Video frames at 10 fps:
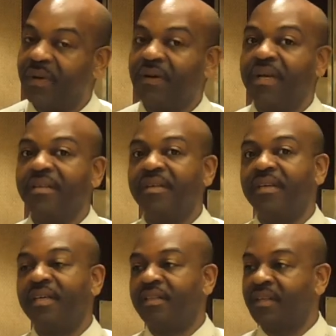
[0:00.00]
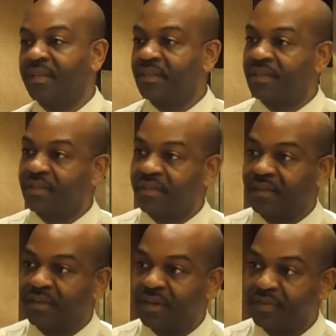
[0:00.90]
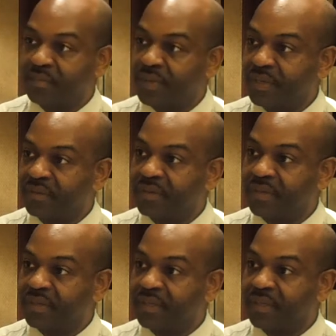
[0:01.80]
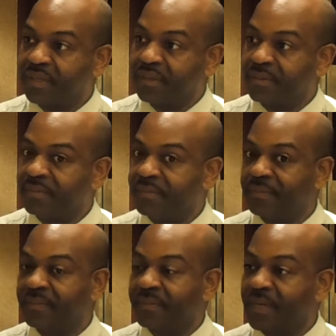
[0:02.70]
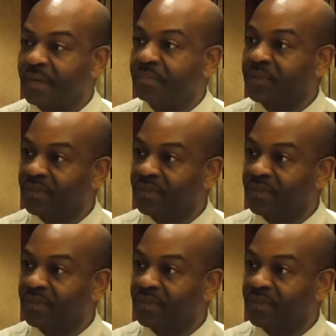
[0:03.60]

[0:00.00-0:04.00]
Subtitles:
Wow. And did the government help